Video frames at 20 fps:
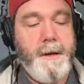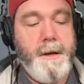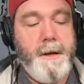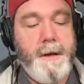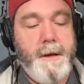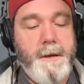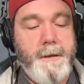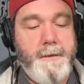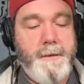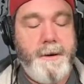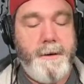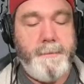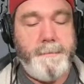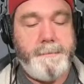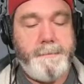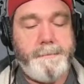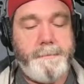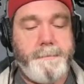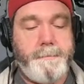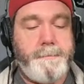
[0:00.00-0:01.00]
So,
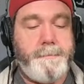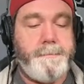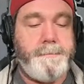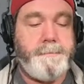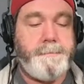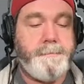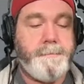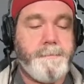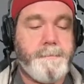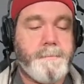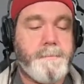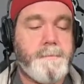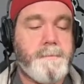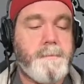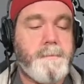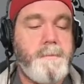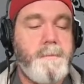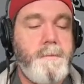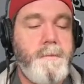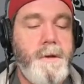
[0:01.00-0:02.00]

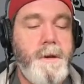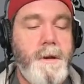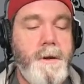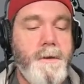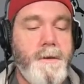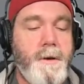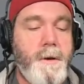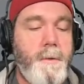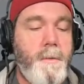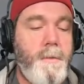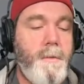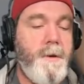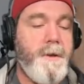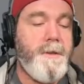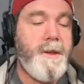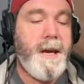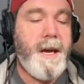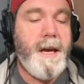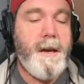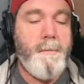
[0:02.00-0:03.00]
once
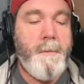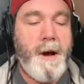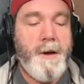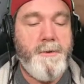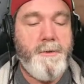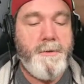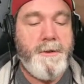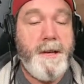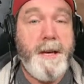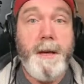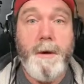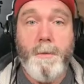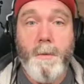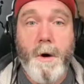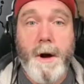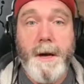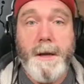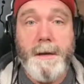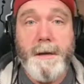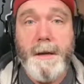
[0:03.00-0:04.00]
again, Module
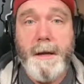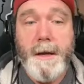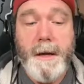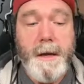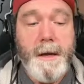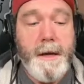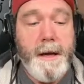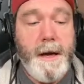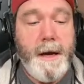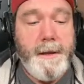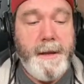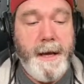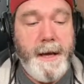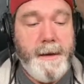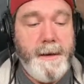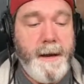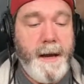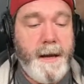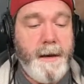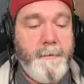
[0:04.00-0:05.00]
T1, The
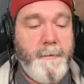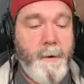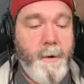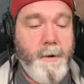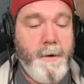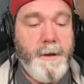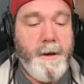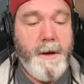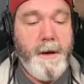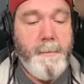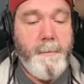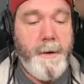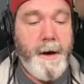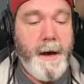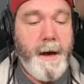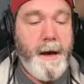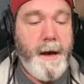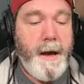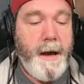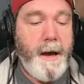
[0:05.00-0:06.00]
Hidden Hand of Horla
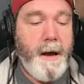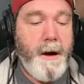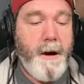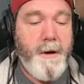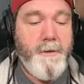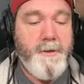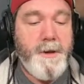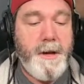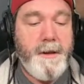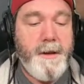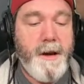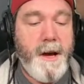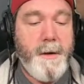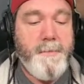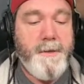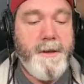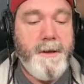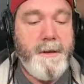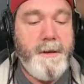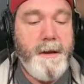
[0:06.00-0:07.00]
by R.J.
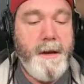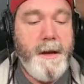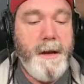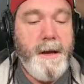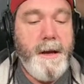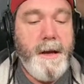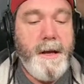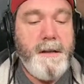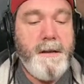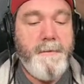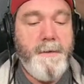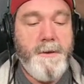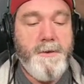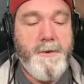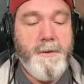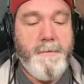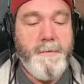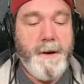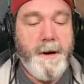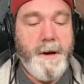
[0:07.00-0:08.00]
Thompson, an
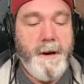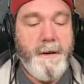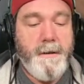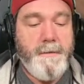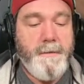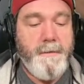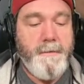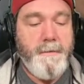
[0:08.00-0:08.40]
adventure for character